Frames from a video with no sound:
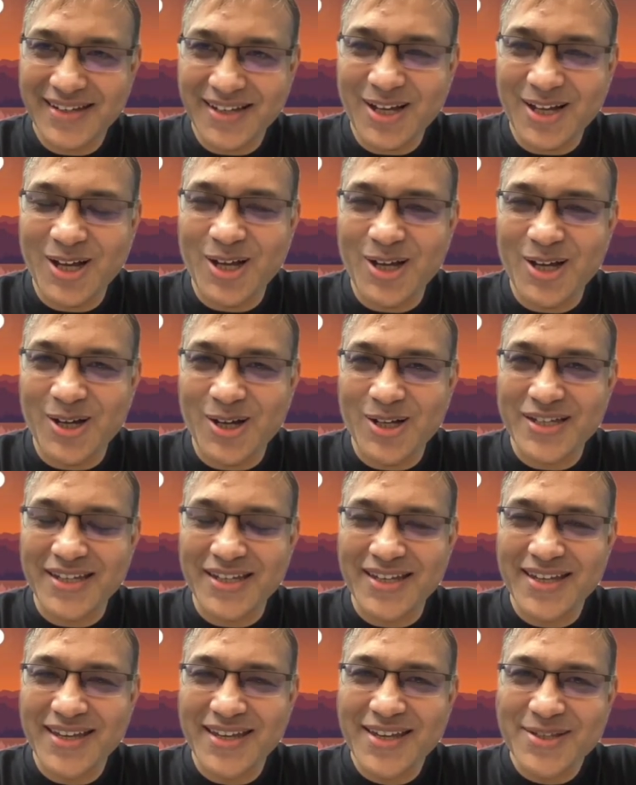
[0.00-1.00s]

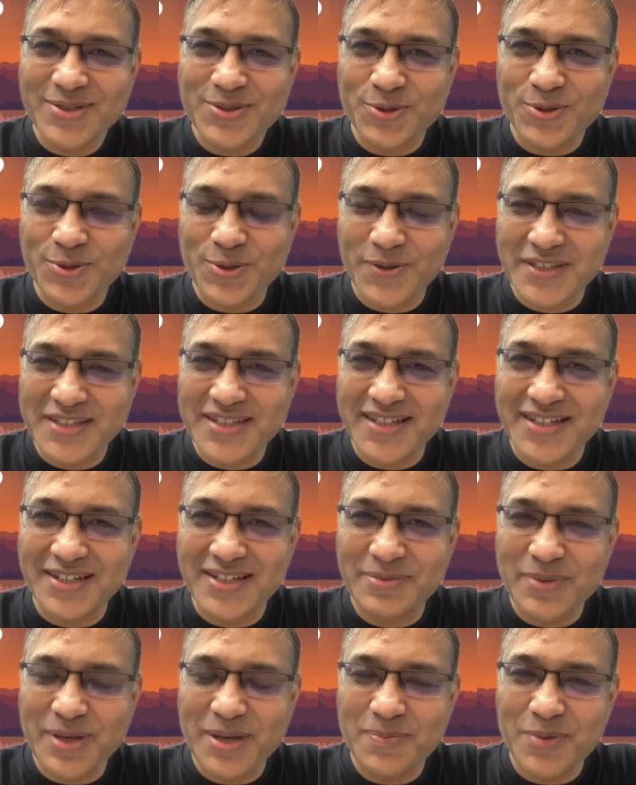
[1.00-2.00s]
Okay. So do you still
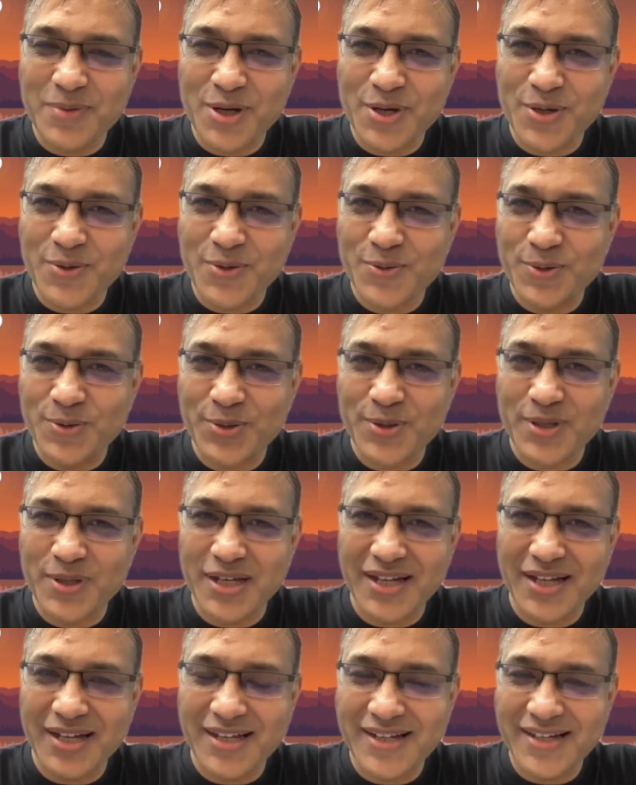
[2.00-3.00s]
remember who
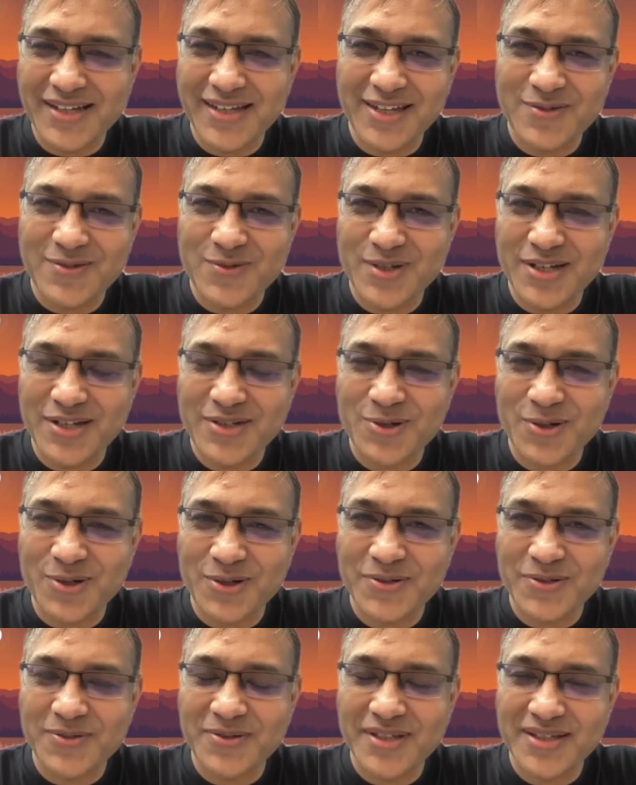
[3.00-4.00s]
actually
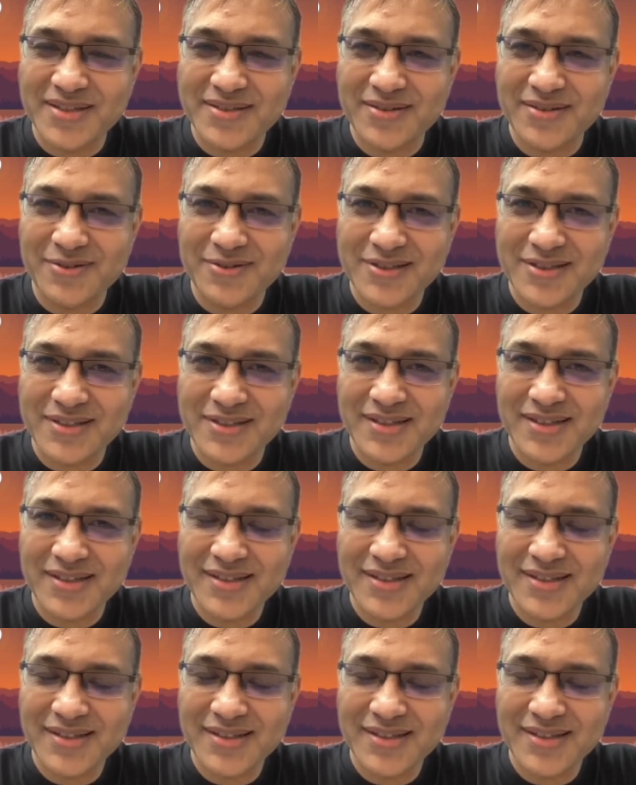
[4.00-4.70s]
taught you this course?